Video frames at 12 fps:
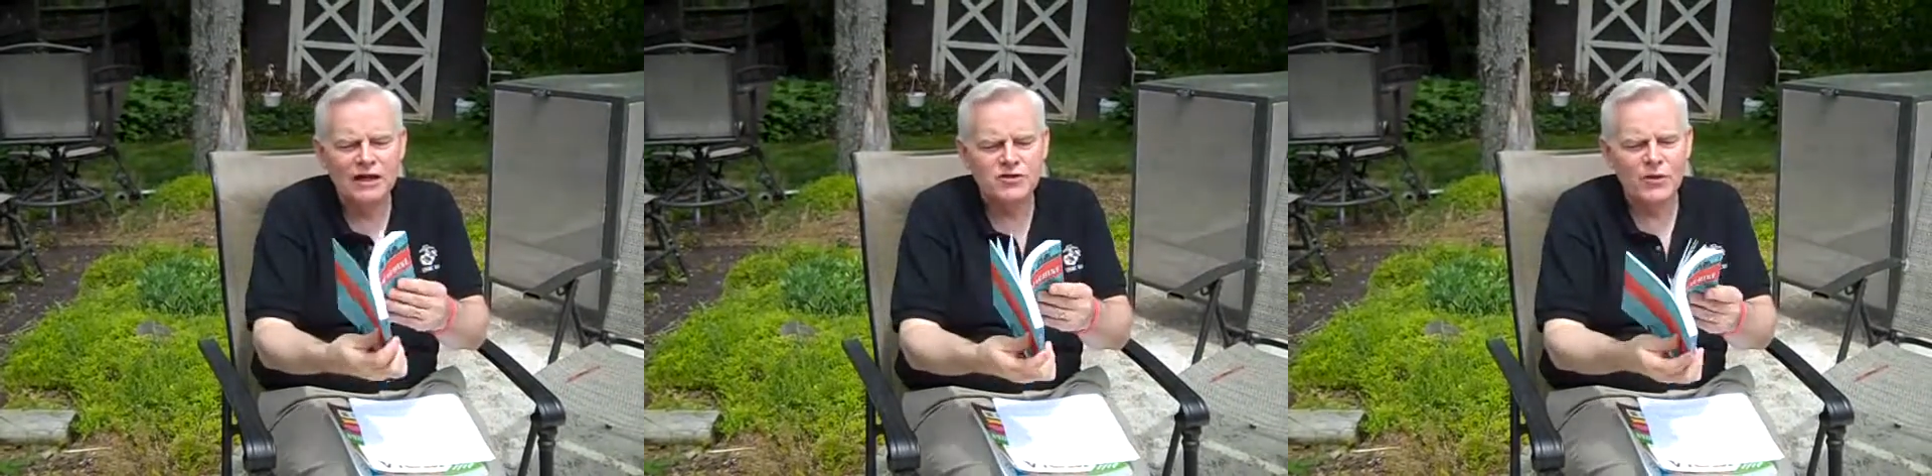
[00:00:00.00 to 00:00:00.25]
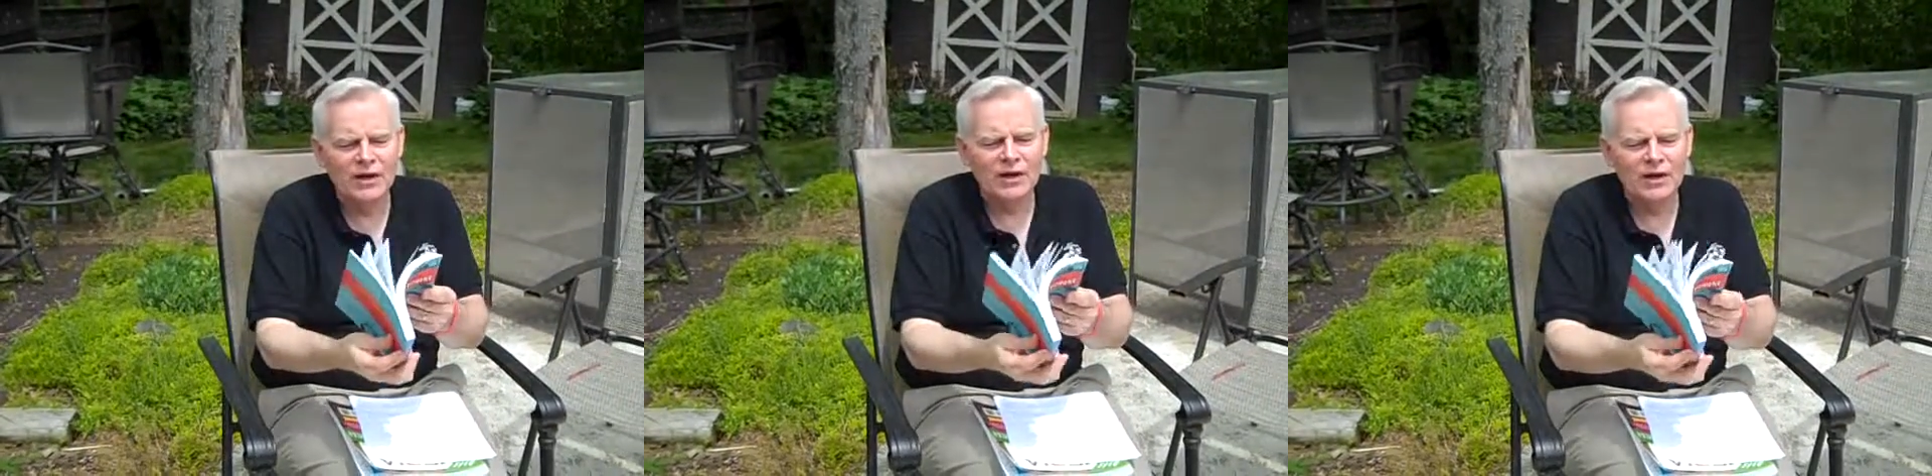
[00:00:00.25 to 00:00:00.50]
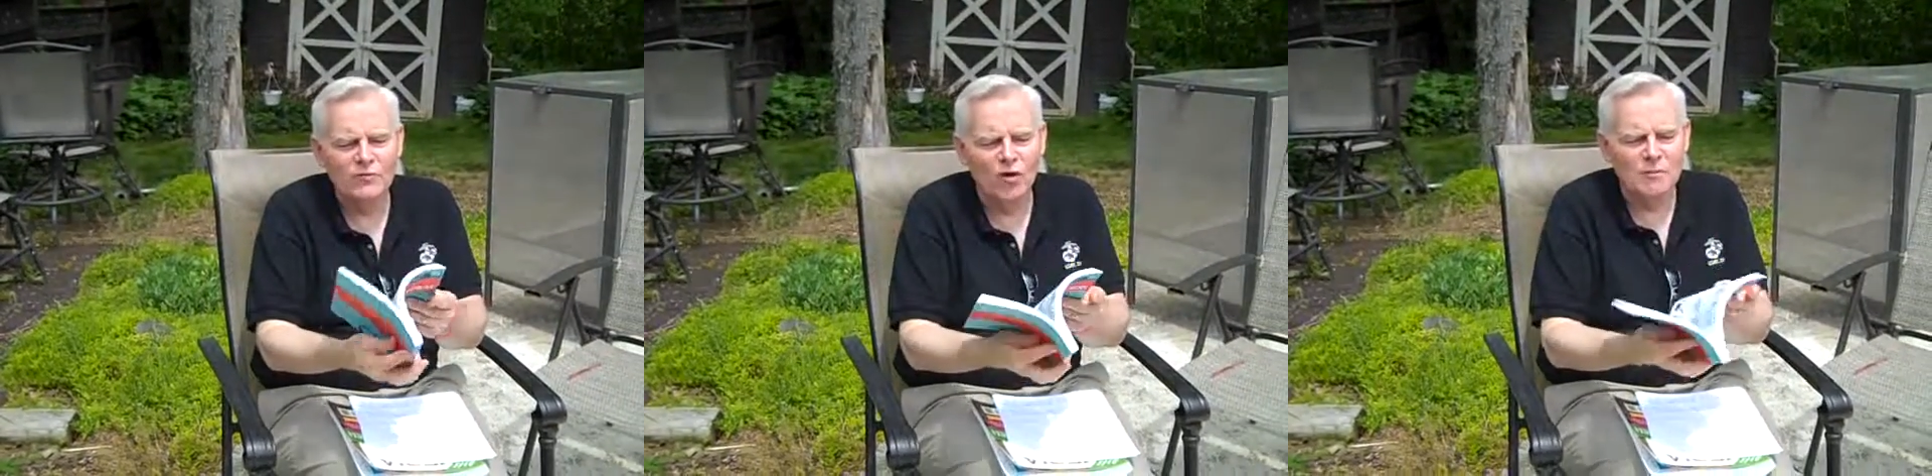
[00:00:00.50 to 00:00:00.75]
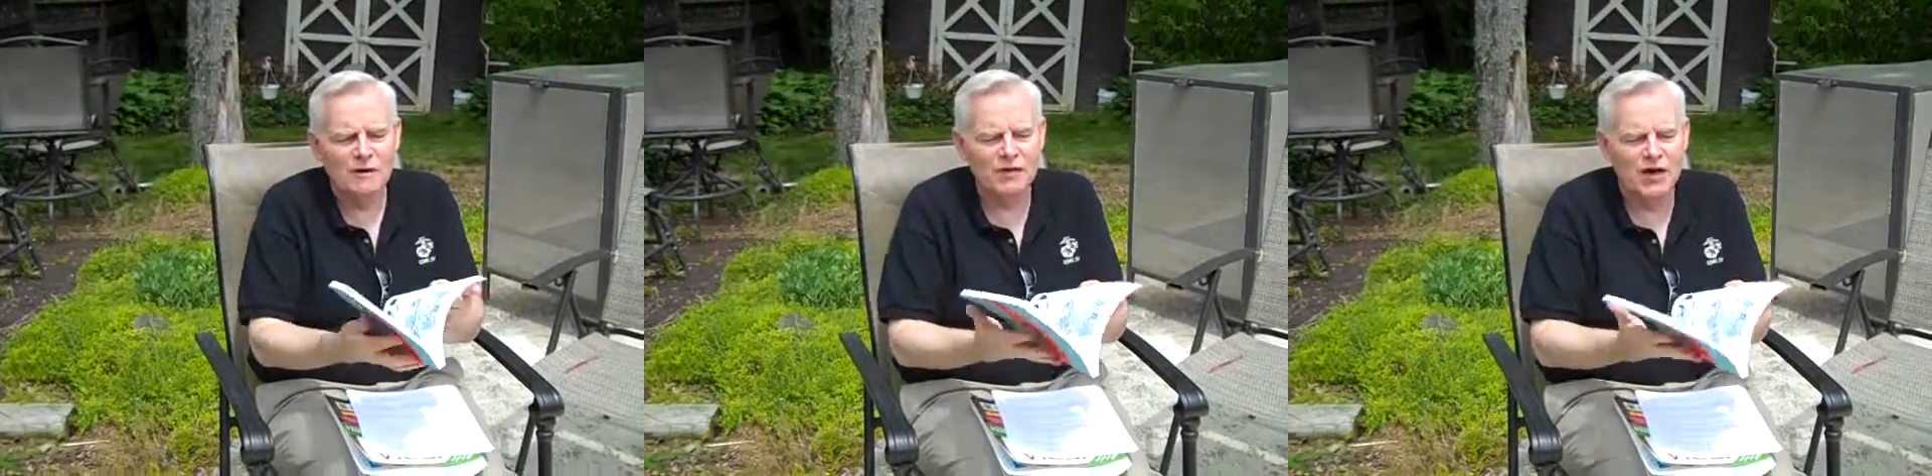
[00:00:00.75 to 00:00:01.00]
it's written in the
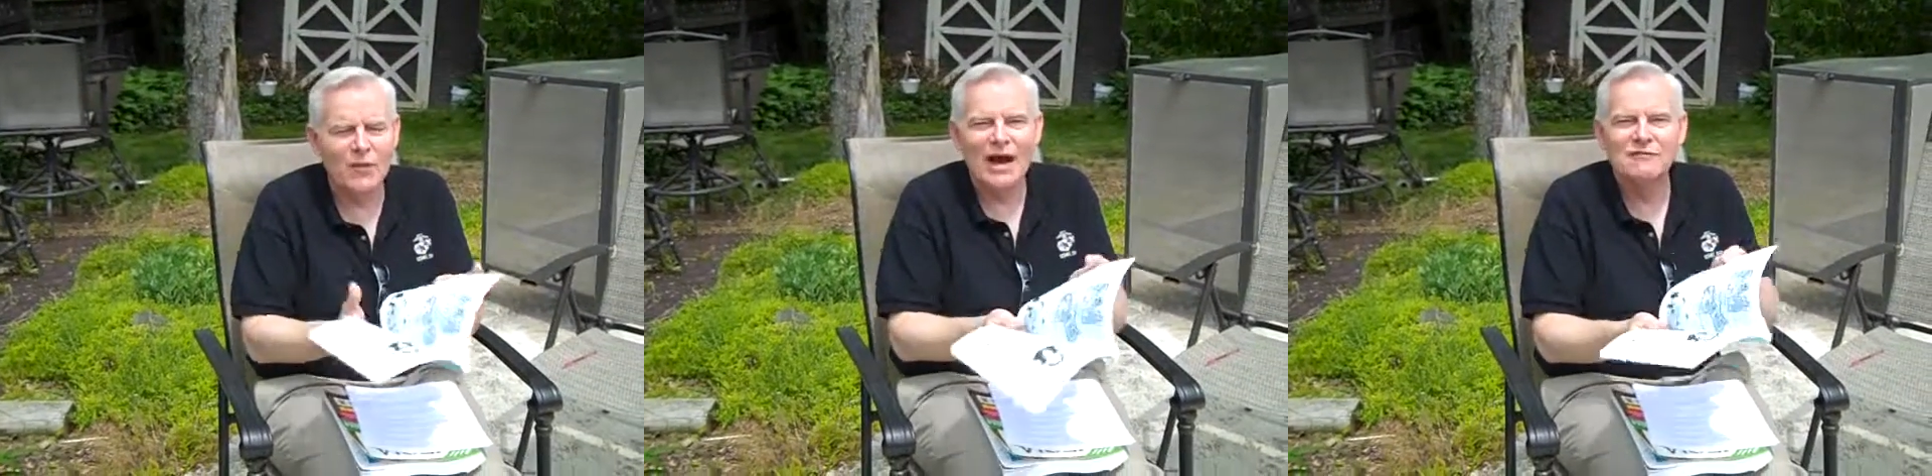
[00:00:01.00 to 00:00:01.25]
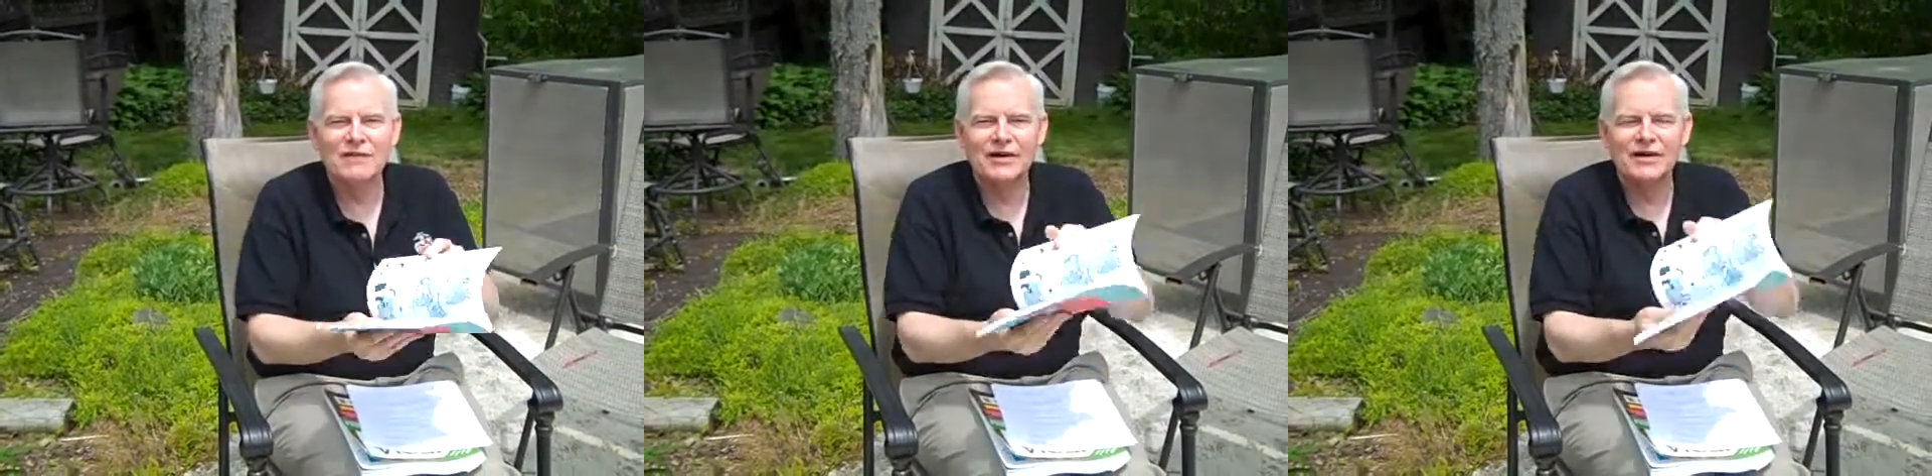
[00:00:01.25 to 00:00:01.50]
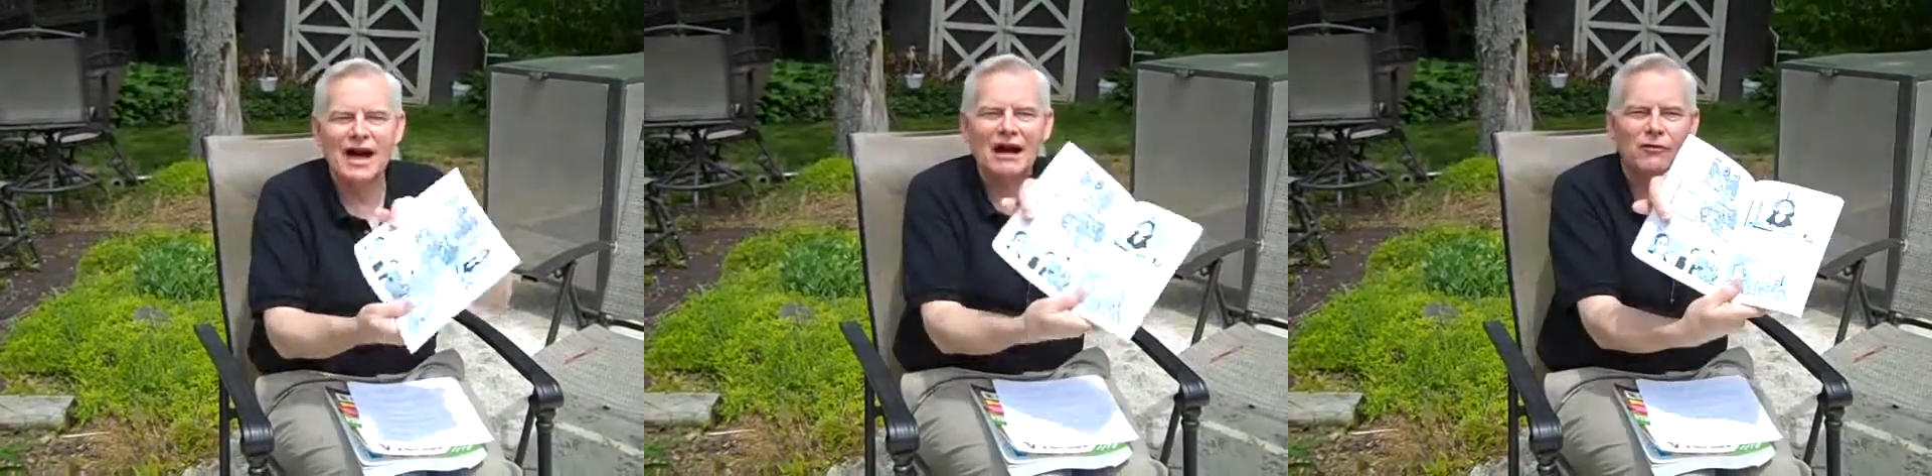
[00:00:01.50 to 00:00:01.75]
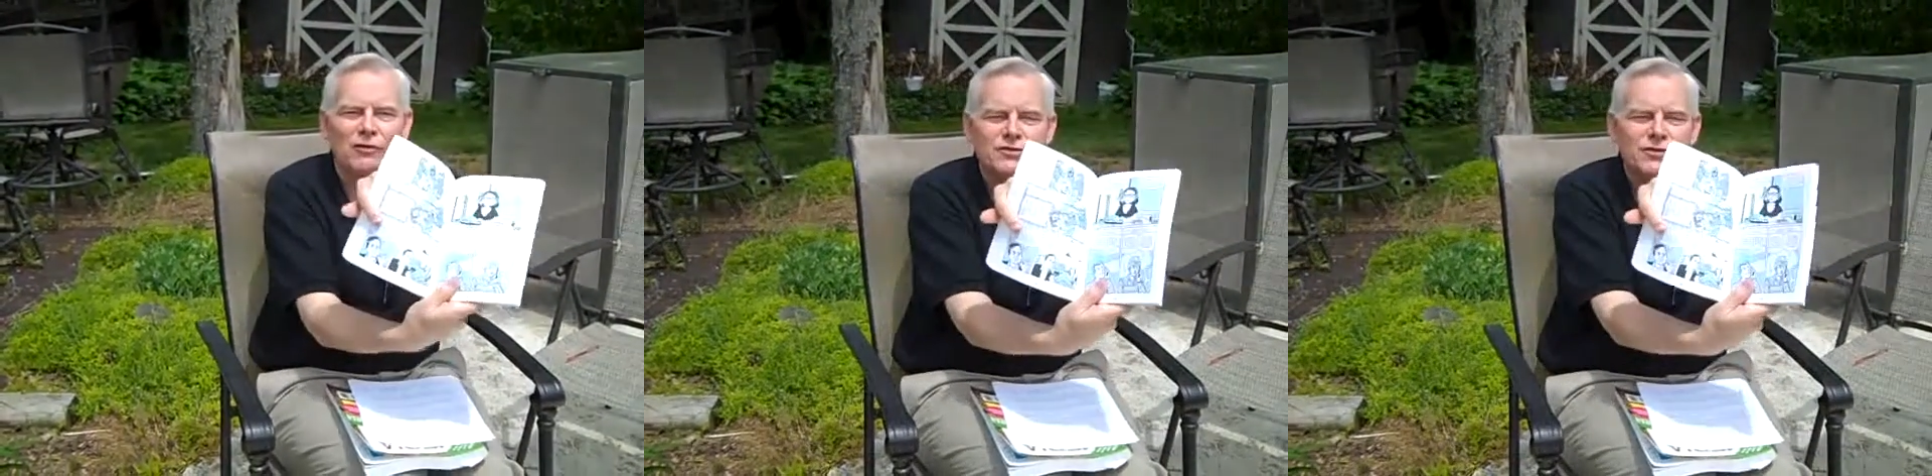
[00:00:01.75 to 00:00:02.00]
form of a graphic novel,